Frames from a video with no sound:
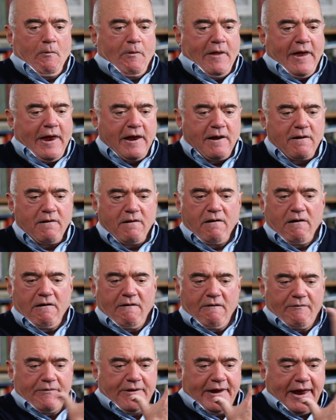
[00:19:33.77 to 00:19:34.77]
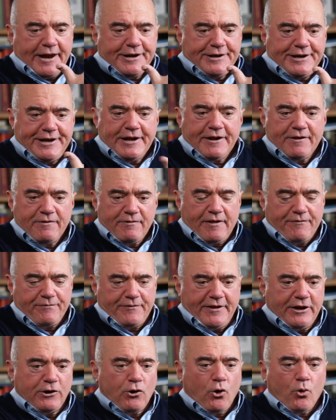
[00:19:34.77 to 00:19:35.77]
the idea that
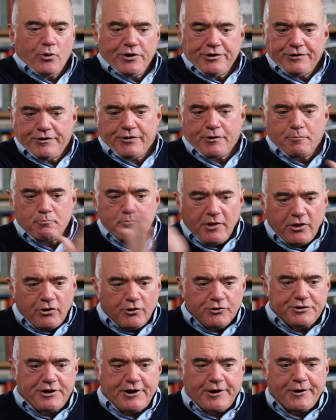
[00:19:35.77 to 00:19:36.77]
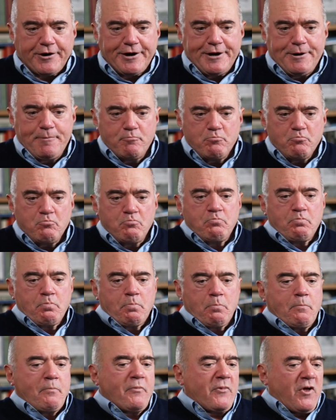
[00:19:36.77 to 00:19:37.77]
they'd go into the military,
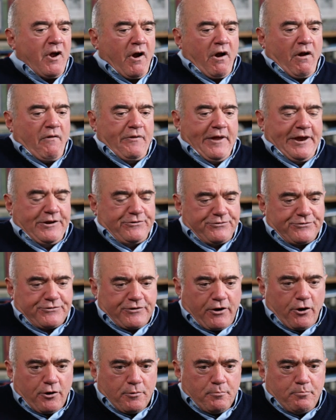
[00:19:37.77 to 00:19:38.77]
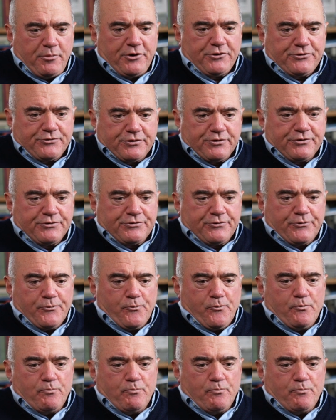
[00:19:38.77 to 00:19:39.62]
they'd start a business,